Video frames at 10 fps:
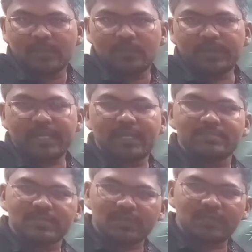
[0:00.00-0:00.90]
we can
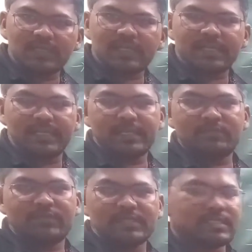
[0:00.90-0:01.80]
observe in the kingdom
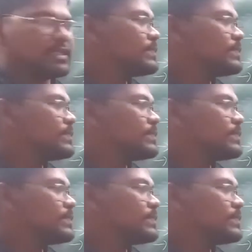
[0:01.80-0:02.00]
fungi.